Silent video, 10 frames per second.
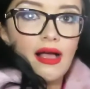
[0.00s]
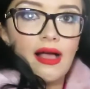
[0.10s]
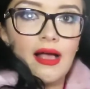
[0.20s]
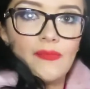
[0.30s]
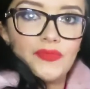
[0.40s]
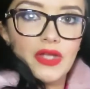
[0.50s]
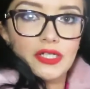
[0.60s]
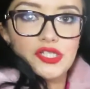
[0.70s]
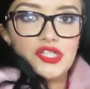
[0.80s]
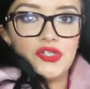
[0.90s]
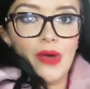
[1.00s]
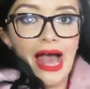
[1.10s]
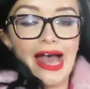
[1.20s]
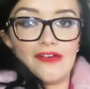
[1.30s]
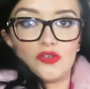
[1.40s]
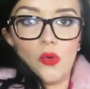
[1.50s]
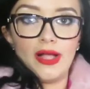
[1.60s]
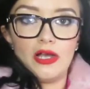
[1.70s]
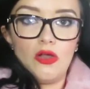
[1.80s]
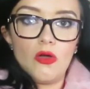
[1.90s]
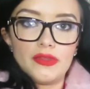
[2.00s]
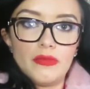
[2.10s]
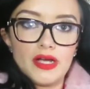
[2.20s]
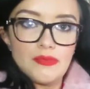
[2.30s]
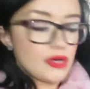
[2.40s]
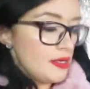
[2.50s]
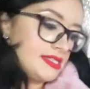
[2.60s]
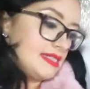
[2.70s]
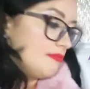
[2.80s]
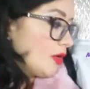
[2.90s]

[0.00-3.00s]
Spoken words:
I do have quite a lot the MyProtein